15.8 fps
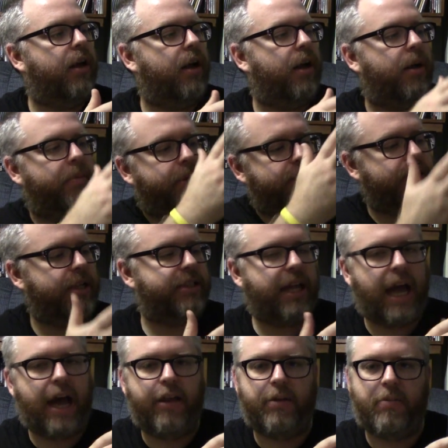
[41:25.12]
Uh, but it's nice
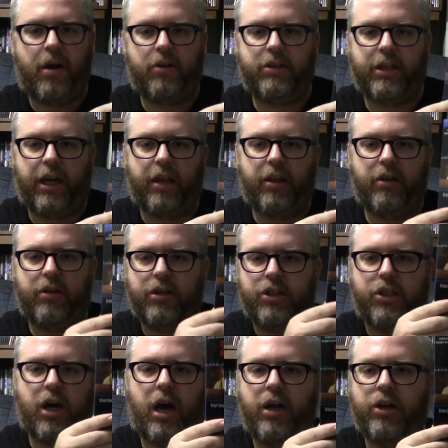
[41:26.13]
to have them all together, the
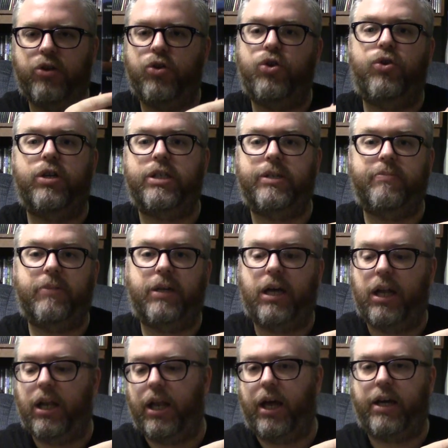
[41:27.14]
John Grisham
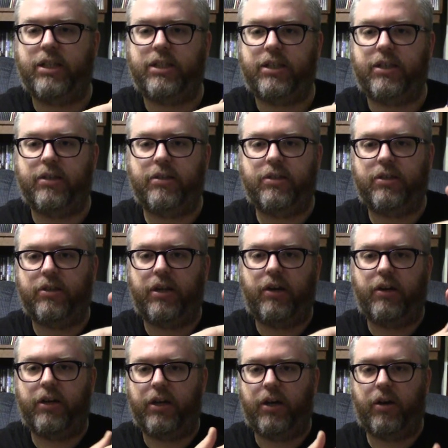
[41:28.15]
collection. So
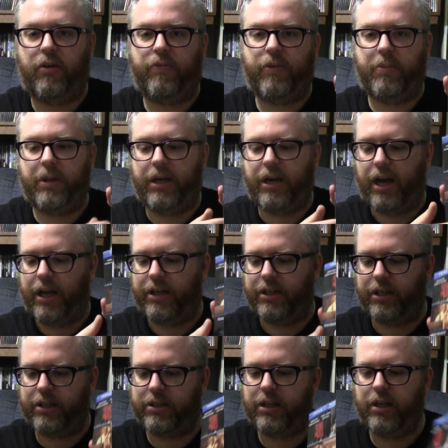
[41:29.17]
there you go, from the
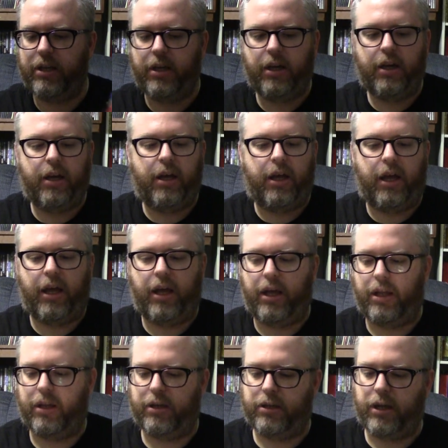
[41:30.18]
nineties.
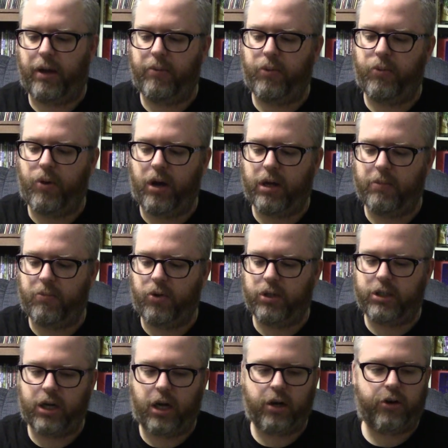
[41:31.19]
And I would welcome
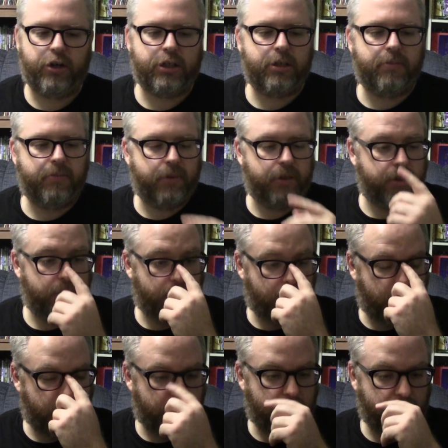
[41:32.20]
more John Grisham
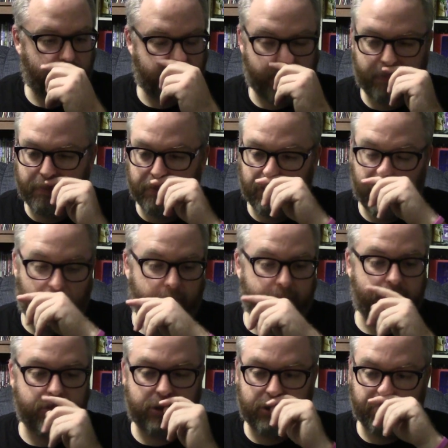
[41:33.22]
no uh,
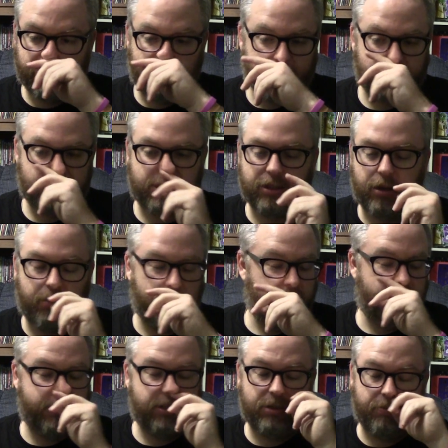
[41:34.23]
novels to books, or
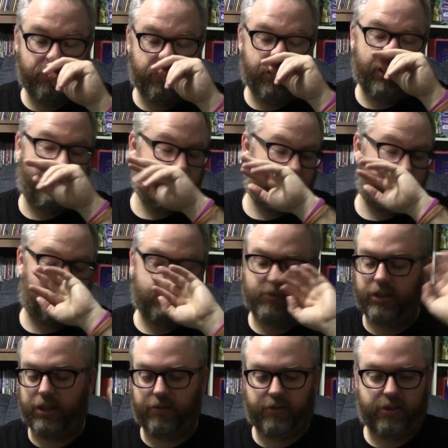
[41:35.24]
movies to whatever,
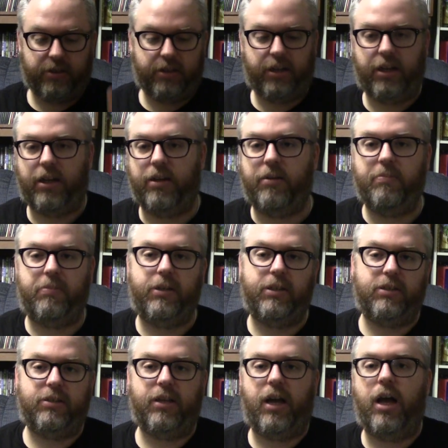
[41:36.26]
whatever. Uh,
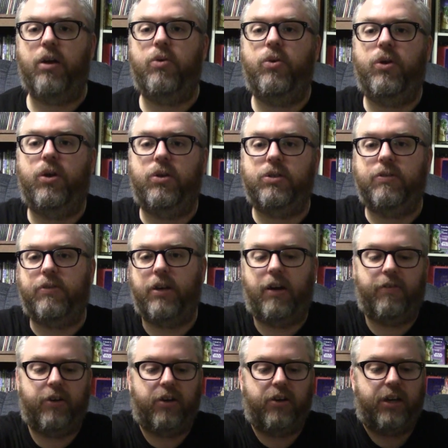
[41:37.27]
but who knows if
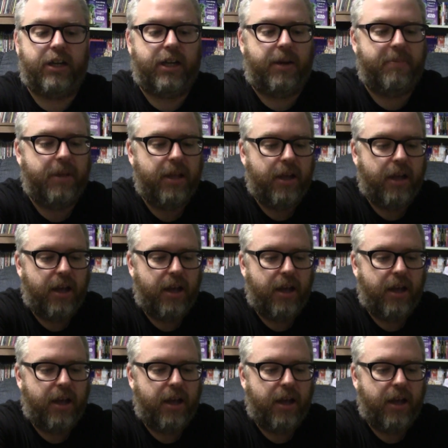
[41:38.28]
they're ever going to come.